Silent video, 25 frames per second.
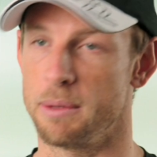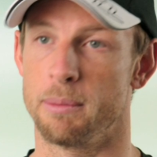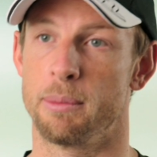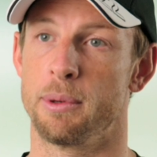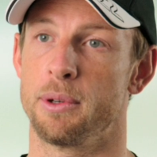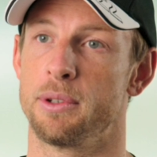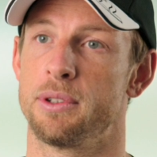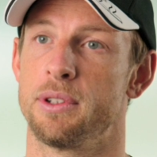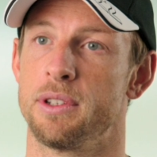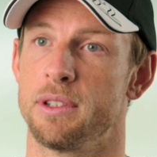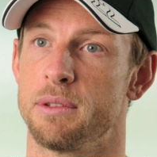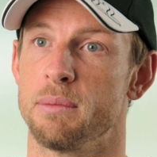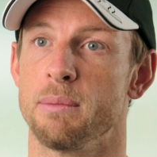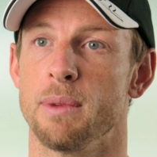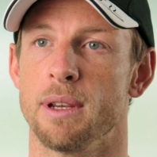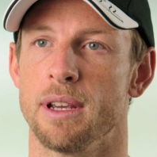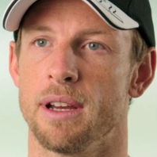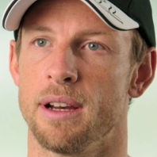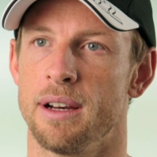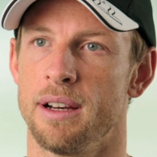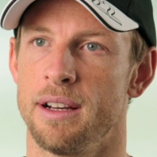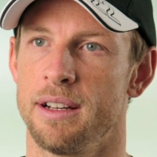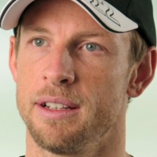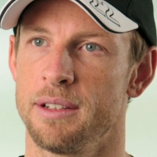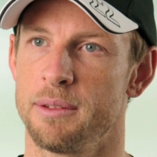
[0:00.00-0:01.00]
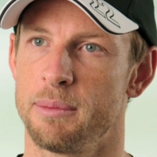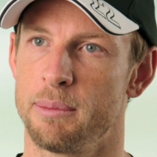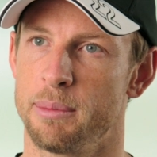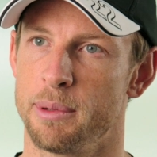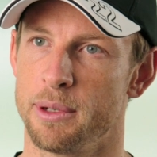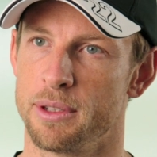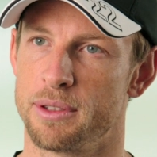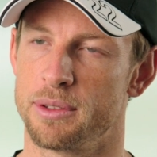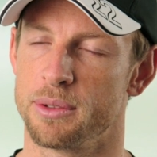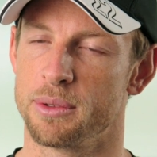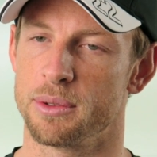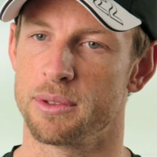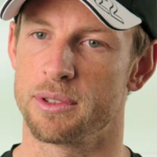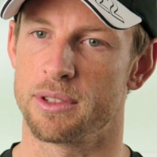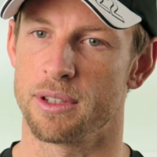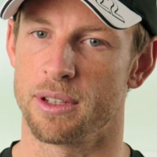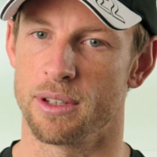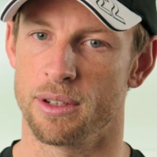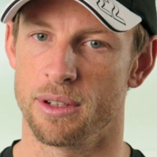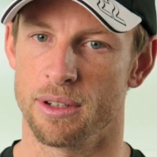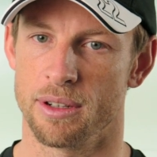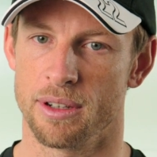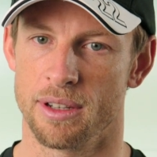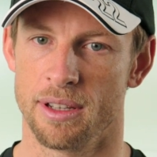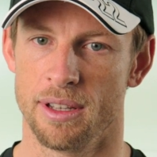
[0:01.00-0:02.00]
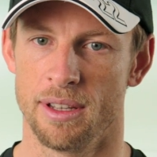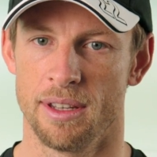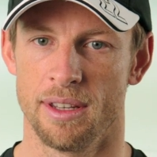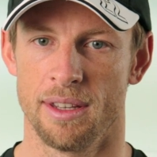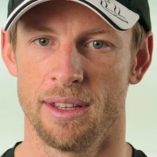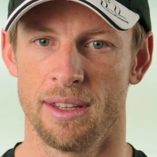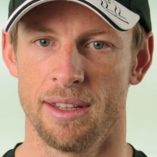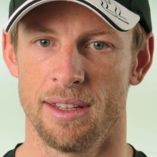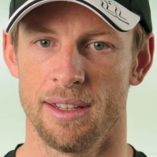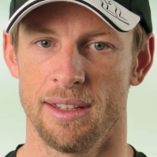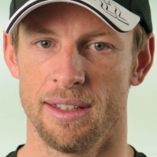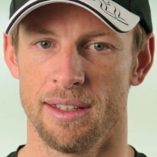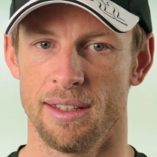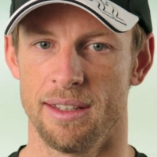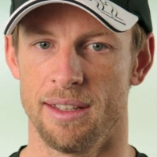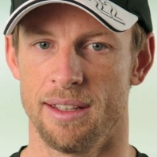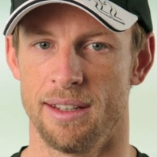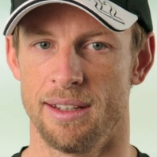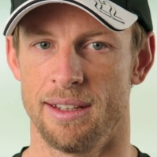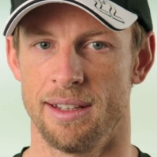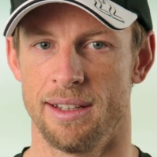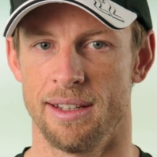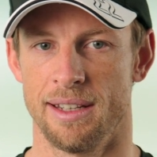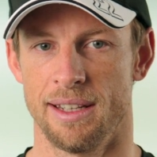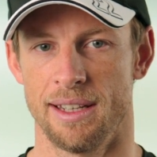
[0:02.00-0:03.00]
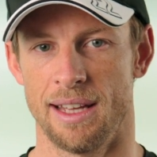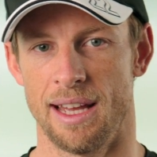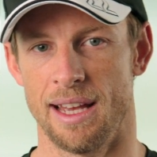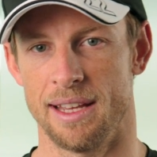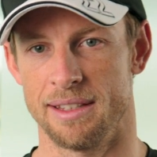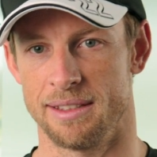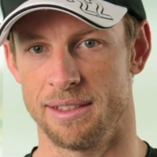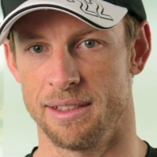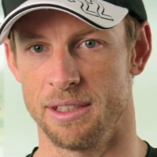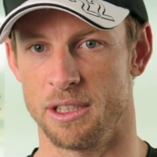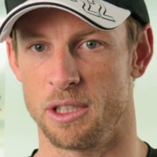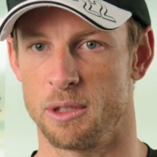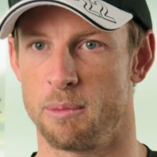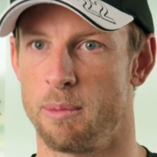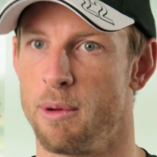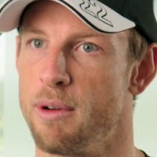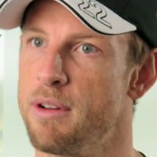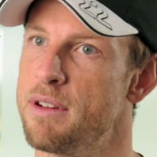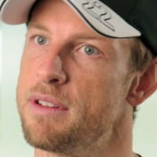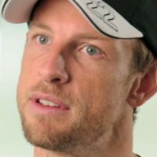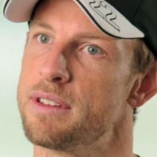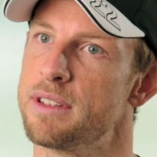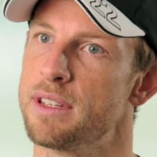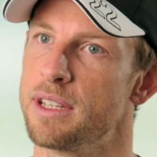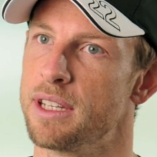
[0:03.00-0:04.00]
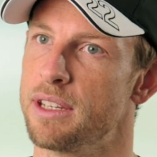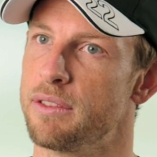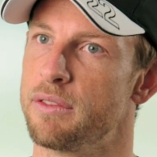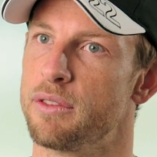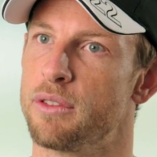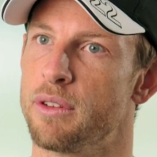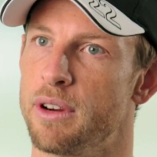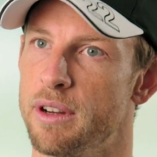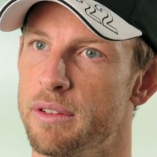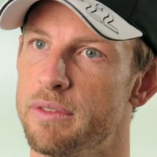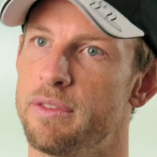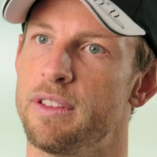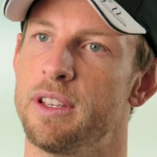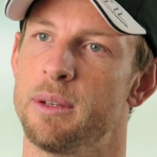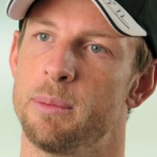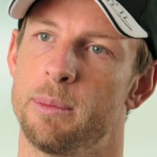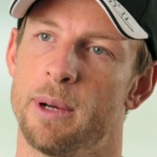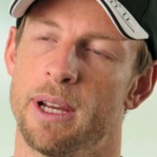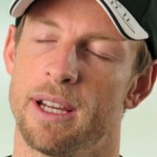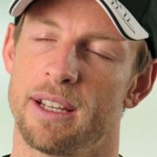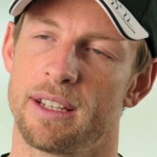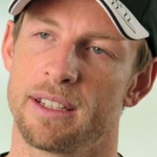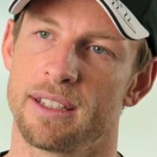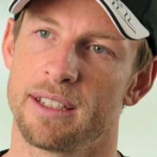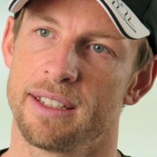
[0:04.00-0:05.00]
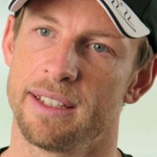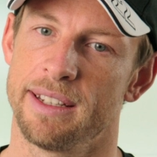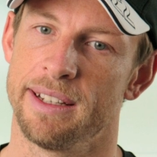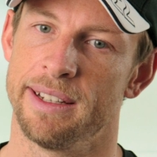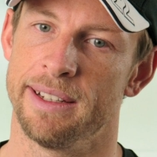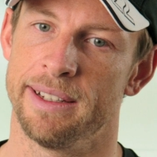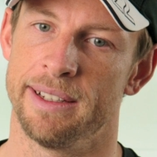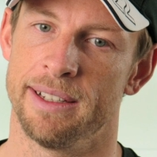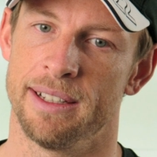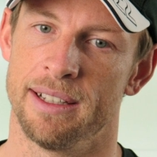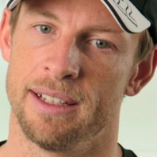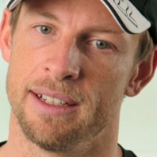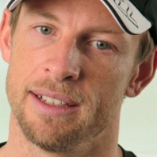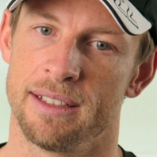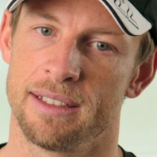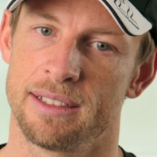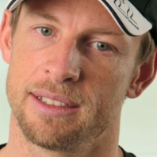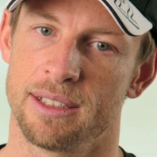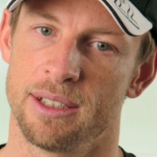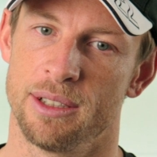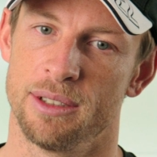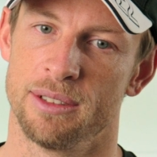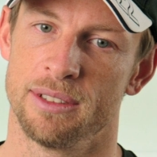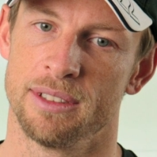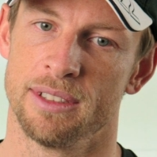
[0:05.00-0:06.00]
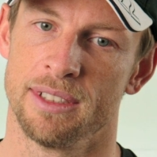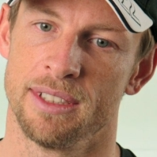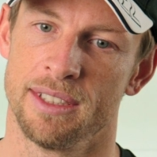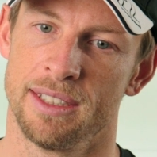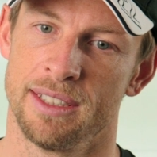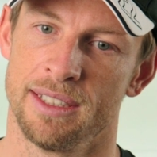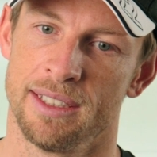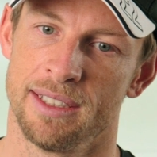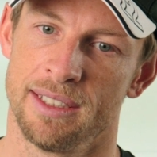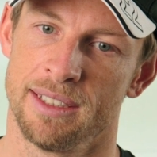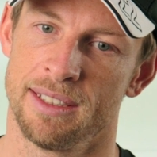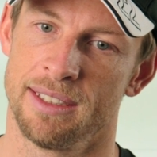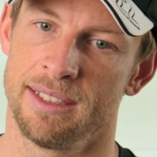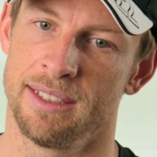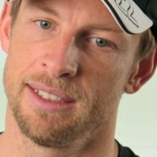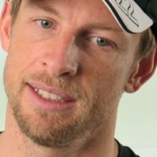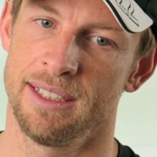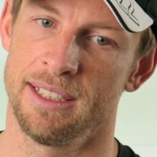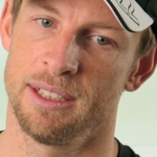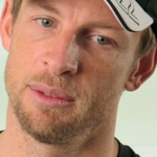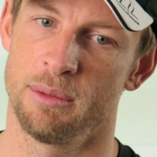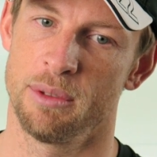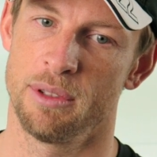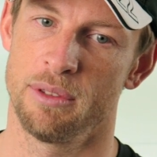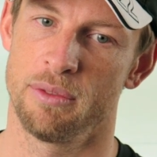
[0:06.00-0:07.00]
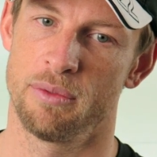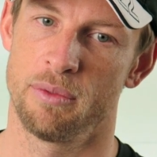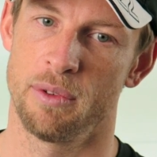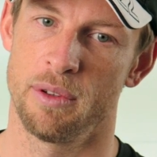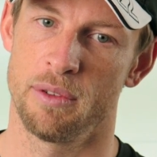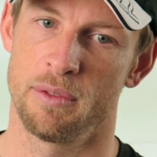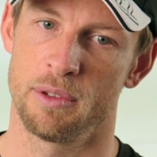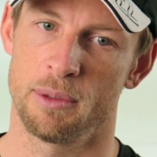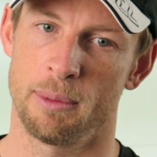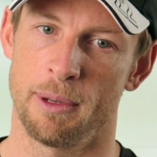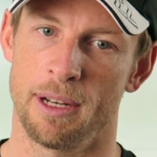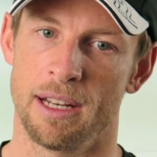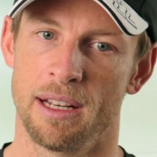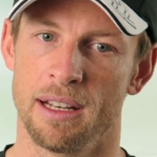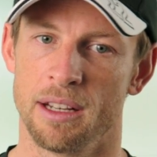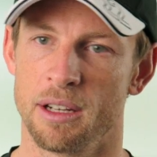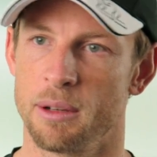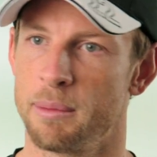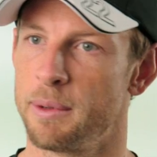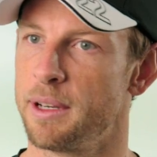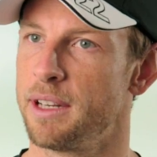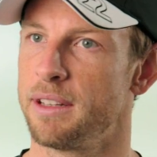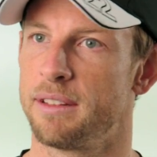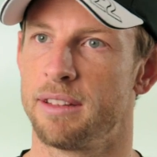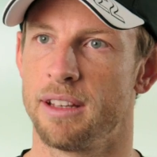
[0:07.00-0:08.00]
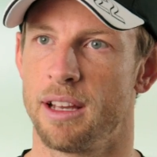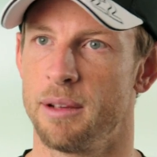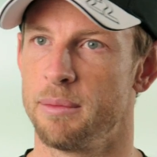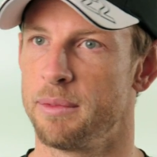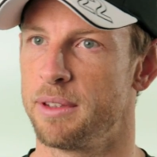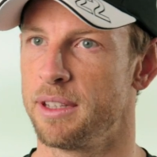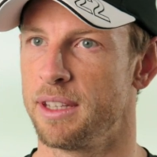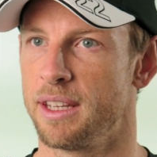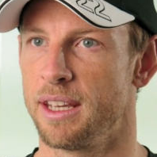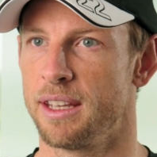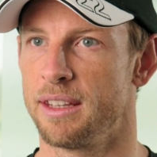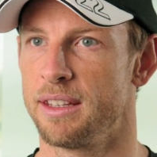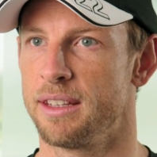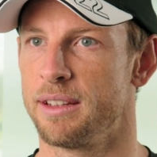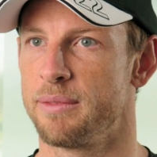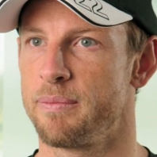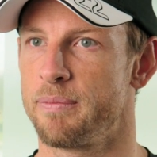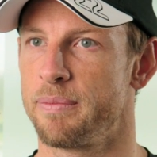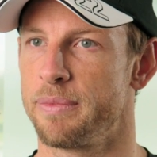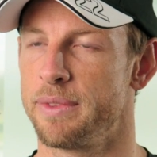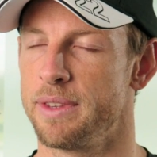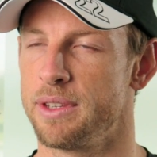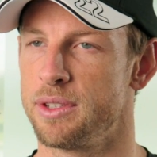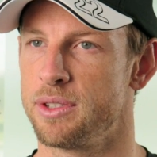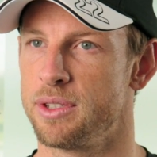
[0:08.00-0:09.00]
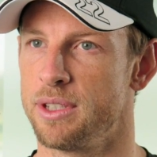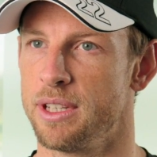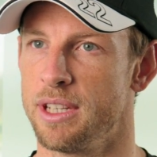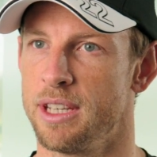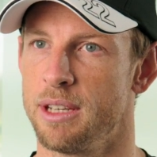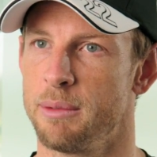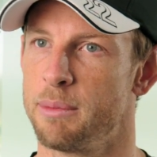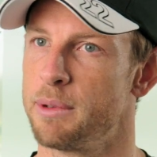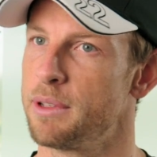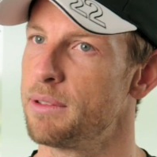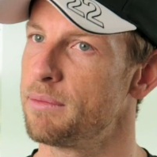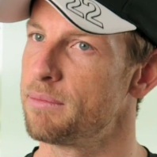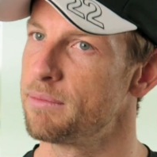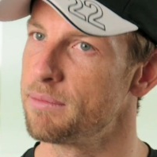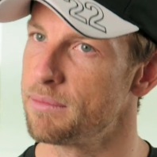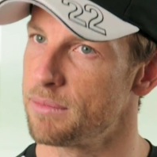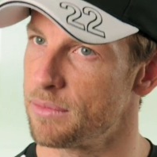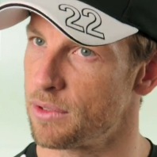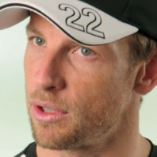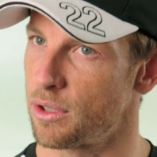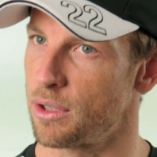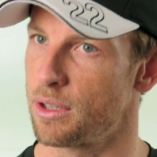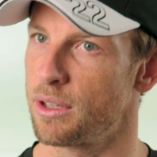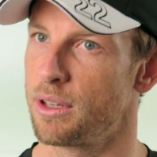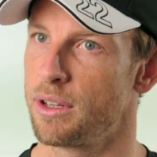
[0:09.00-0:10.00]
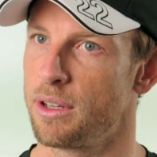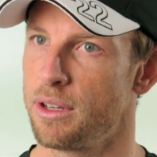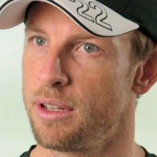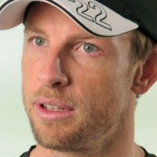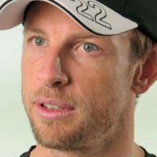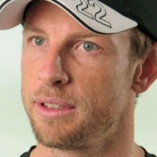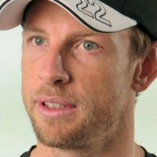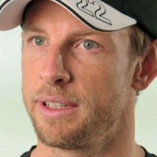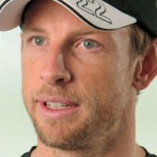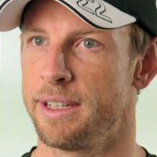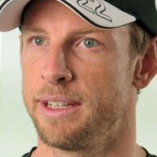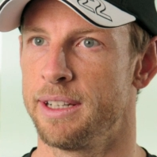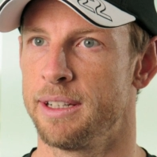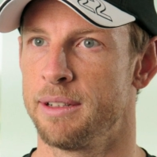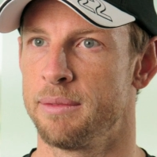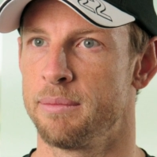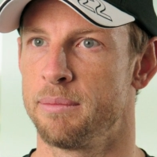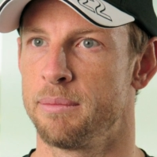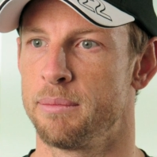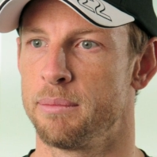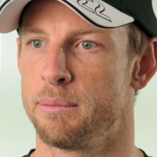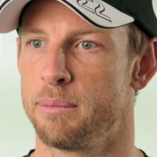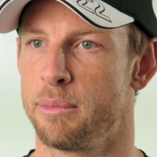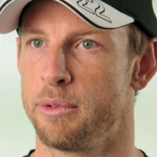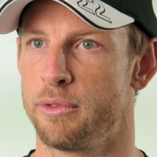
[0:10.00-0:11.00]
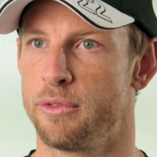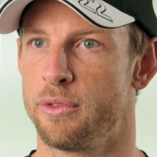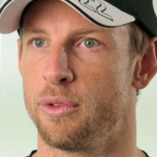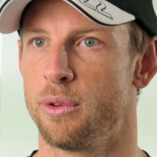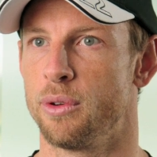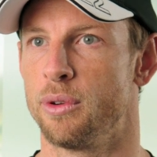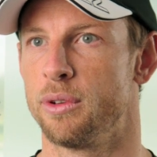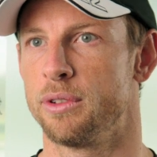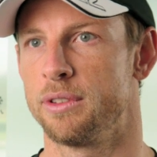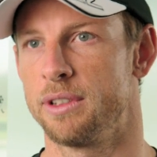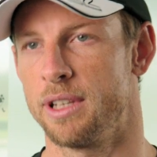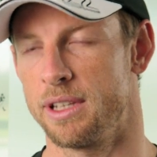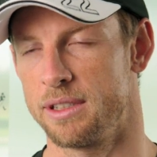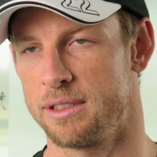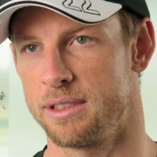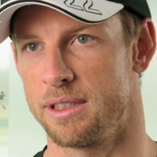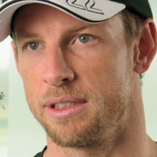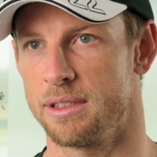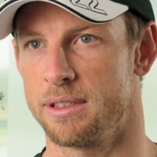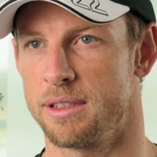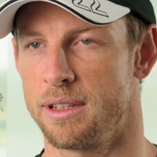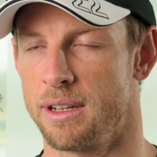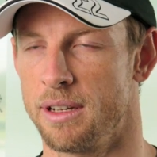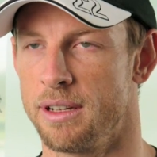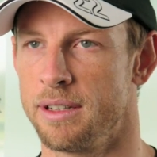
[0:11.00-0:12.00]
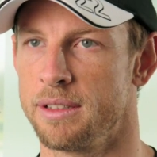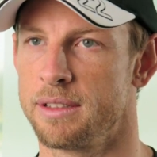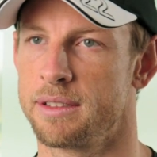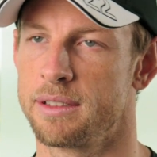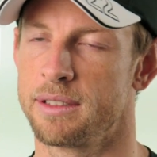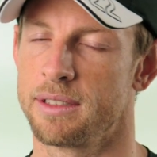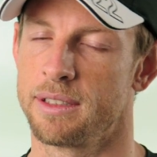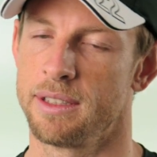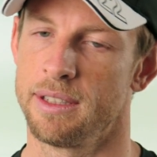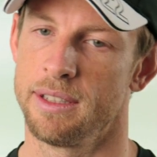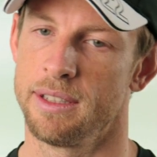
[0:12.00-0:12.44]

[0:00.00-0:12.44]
pushes me hard, but also has the experience to give great feedback. So we've spent a little bit of time together this year, but not a lot before testing starts.